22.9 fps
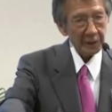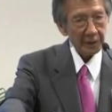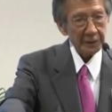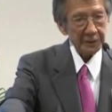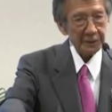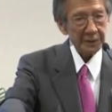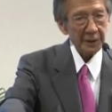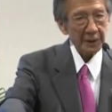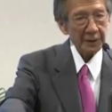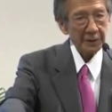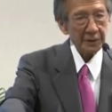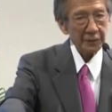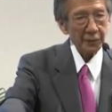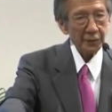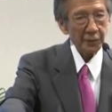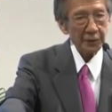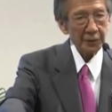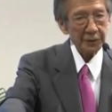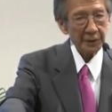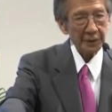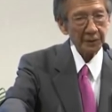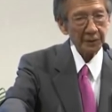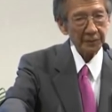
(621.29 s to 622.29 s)
Since
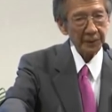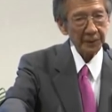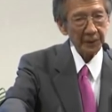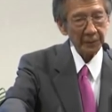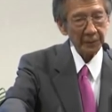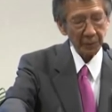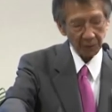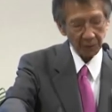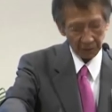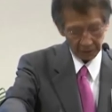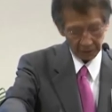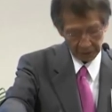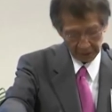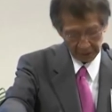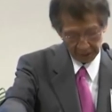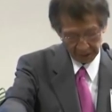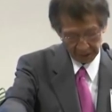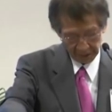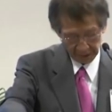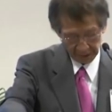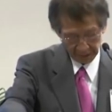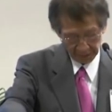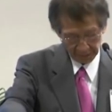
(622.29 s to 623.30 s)
for some people,
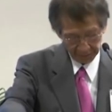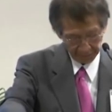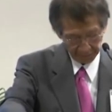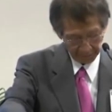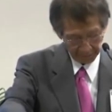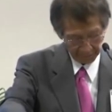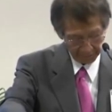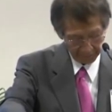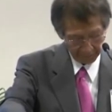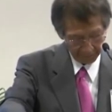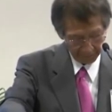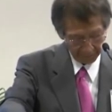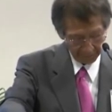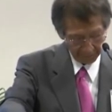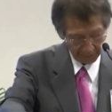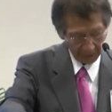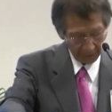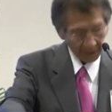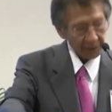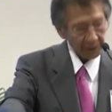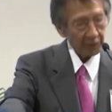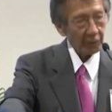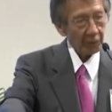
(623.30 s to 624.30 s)
uh,
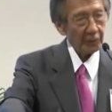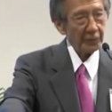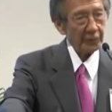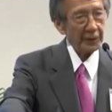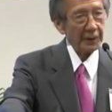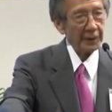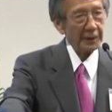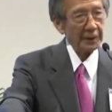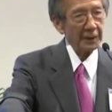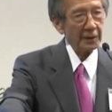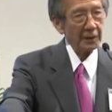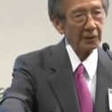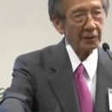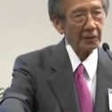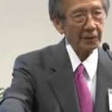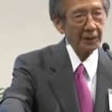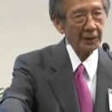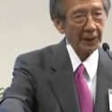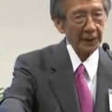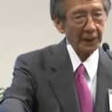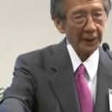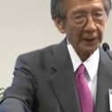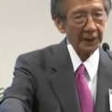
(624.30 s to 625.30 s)
I don't really look
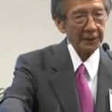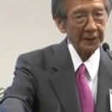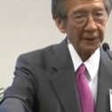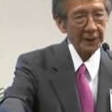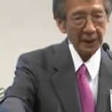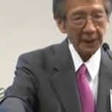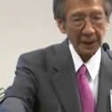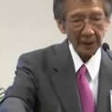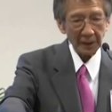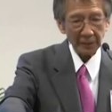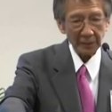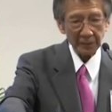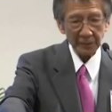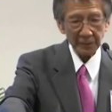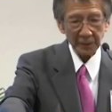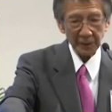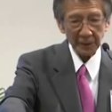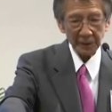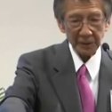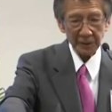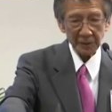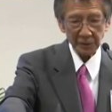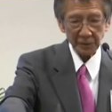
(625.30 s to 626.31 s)
like a native
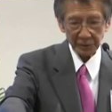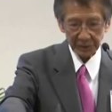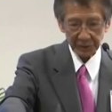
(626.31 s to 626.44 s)
to